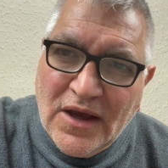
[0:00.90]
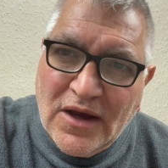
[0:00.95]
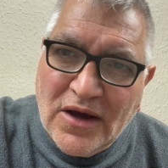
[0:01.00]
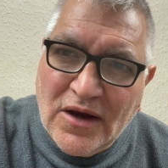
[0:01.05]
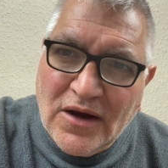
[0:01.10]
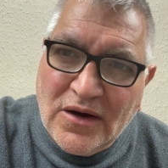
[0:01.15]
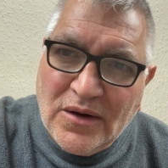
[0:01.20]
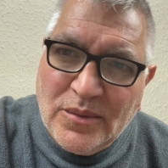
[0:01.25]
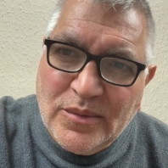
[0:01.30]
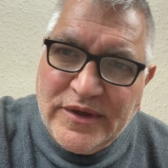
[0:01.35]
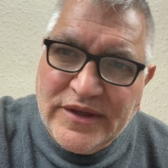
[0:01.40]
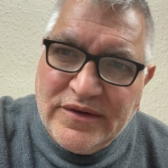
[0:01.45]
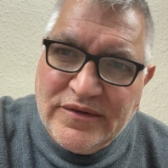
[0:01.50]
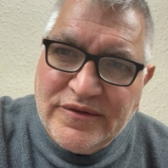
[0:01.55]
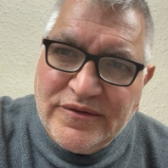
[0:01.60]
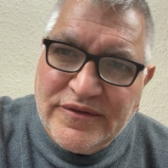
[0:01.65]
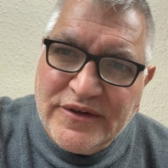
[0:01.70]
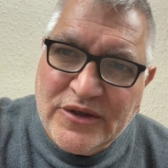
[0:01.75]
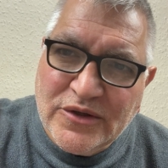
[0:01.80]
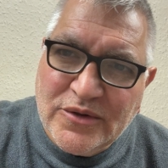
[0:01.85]
Are we
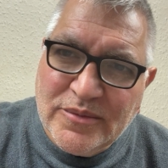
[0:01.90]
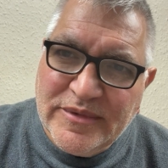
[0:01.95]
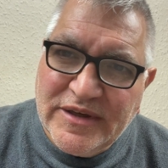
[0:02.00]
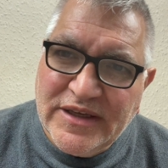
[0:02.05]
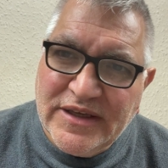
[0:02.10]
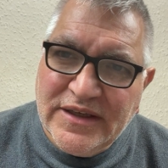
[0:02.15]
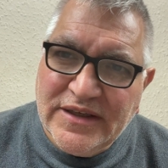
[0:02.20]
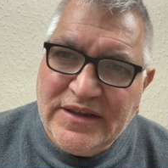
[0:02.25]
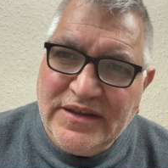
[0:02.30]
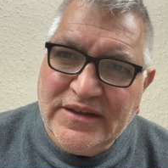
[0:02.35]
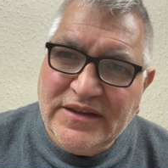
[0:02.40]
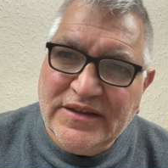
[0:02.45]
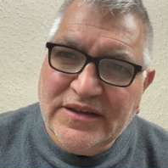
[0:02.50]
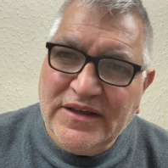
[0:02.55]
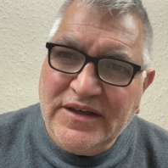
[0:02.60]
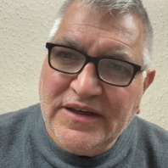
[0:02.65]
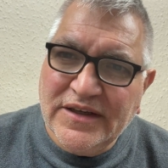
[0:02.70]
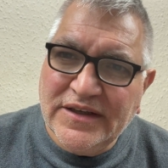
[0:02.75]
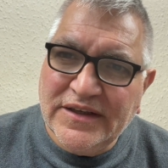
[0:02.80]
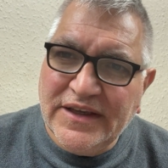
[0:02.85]

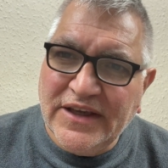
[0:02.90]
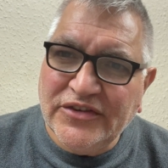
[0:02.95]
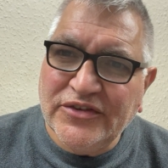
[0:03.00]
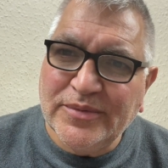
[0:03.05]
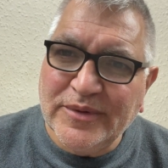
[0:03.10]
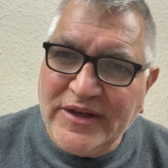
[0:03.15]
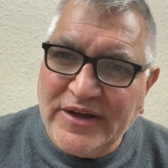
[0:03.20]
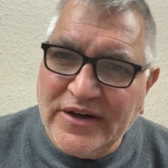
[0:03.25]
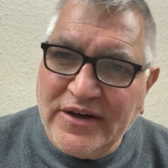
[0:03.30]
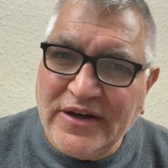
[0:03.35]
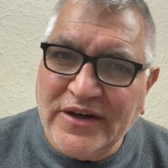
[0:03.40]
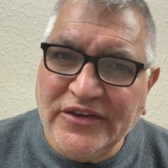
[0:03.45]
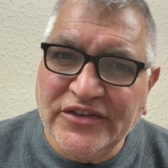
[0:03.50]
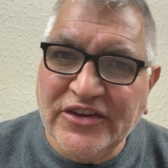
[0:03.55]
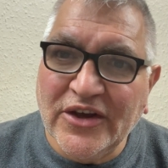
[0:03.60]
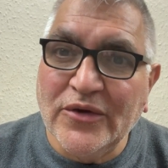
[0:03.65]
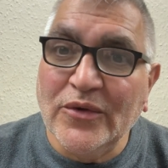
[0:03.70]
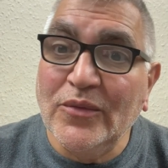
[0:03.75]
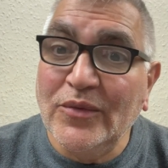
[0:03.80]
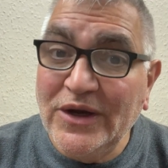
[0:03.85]
filming? Yes, we are.
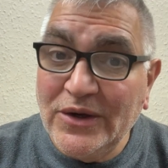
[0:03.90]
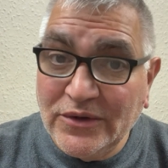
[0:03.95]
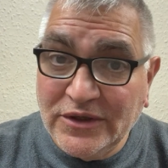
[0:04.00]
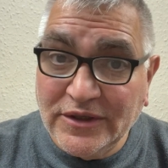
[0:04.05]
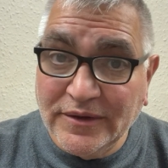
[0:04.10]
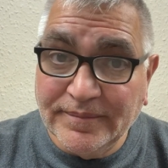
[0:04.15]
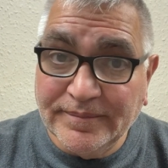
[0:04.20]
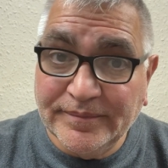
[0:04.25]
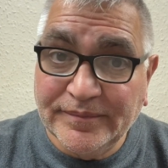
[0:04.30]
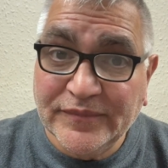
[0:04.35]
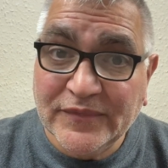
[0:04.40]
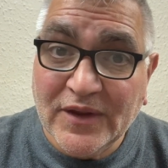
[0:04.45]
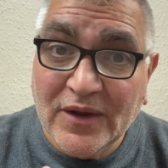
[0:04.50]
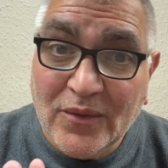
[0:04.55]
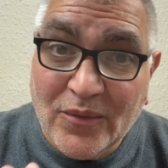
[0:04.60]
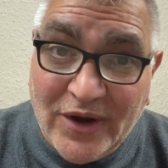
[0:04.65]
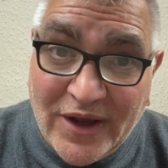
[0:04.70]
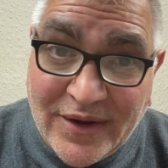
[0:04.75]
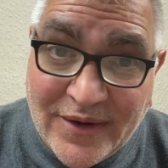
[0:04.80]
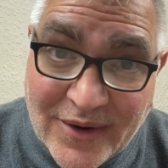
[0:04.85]
So welcome.
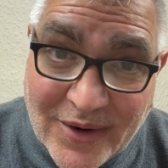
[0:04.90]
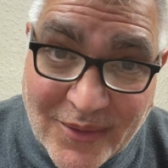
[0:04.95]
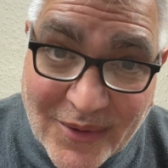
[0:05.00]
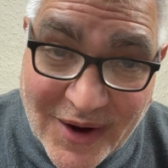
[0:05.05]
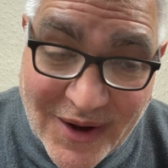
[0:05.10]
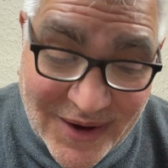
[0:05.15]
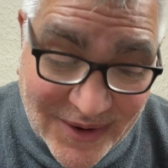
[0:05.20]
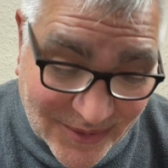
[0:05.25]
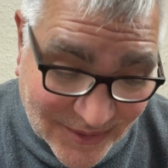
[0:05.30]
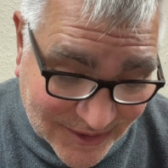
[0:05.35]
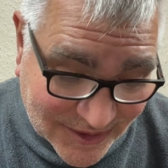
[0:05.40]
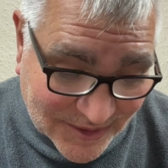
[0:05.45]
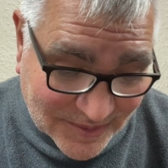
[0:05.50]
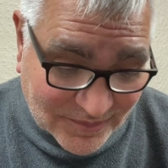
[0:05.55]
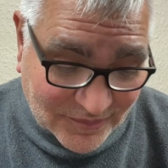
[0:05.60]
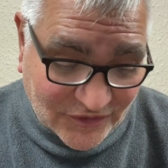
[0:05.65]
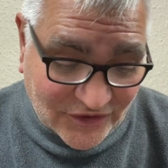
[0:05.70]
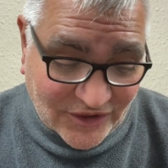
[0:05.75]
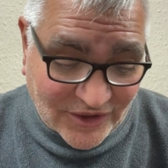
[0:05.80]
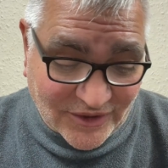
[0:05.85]

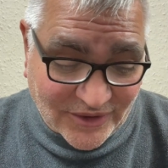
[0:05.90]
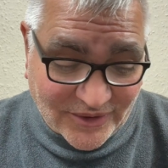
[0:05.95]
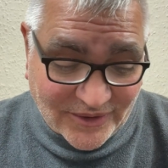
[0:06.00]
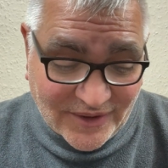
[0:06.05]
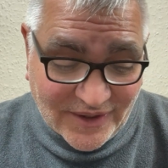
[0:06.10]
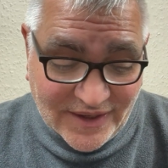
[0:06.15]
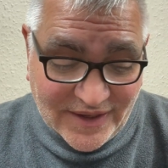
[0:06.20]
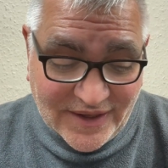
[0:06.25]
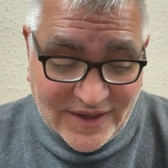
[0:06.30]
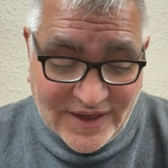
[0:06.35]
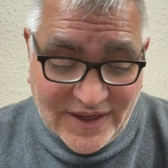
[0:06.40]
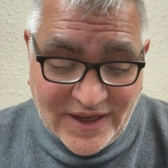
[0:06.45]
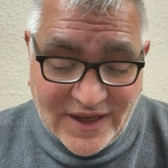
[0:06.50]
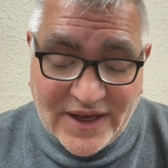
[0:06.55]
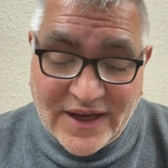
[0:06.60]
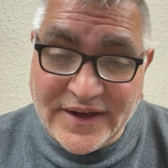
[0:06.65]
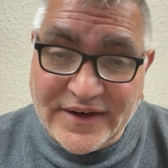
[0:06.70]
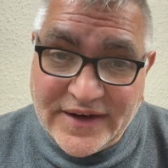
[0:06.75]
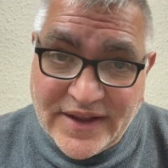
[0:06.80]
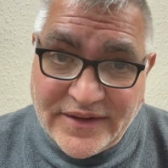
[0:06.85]
Welcome to
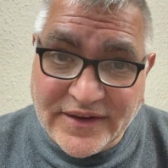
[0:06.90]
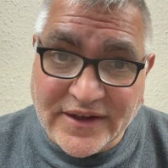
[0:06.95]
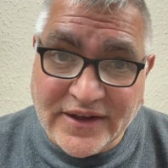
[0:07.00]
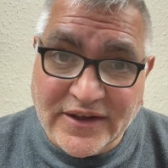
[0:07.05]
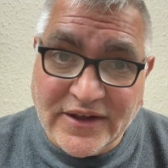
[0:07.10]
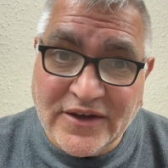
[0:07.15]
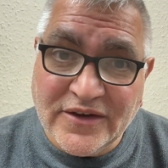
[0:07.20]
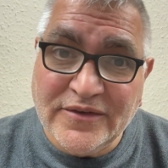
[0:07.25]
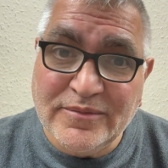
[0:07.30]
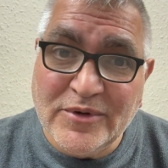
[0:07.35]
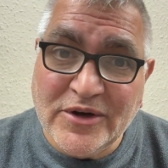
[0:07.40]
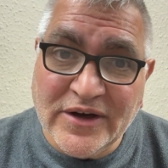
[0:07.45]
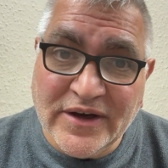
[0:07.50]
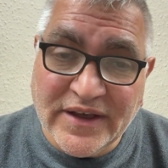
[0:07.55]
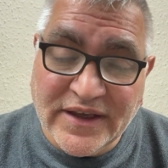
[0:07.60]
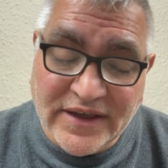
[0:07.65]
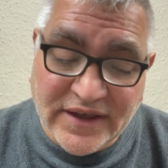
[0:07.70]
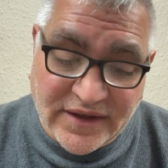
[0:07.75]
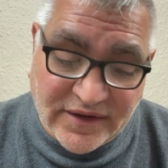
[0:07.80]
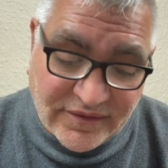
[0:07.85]
another of
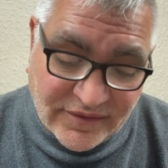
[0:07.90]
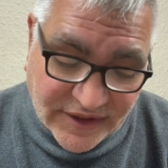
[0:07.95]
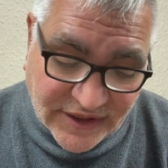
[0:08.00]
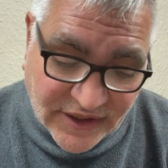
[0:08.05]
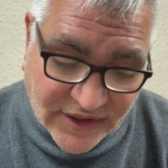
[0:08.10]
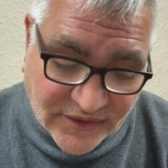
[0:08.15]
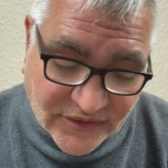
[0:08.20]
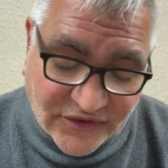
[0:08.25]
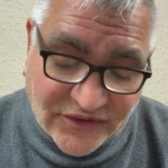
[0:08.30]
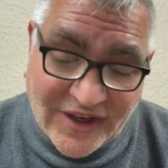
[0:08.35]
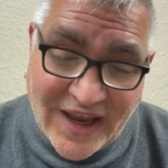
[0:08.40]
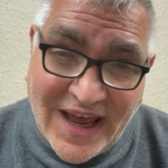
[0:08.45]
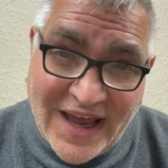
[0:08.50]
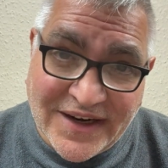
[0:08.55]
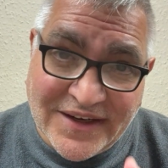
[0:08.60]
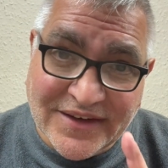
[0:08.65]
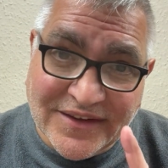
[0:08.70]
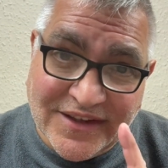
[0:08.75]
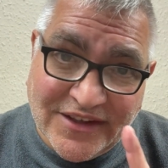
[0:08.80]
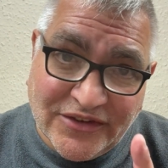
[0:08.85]
my videos.
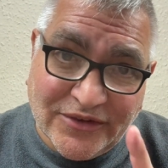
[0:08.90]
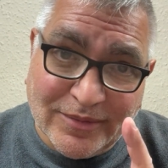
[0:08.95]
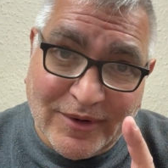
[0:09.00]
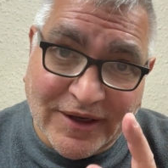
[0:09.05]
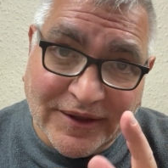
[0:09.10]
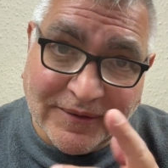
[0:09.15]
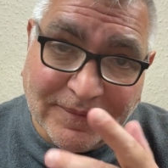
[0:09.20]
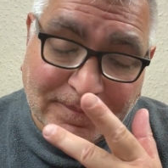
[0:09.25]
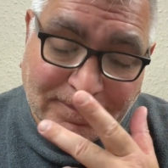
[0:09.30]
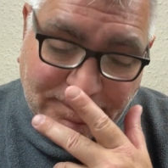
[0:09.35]
And this one's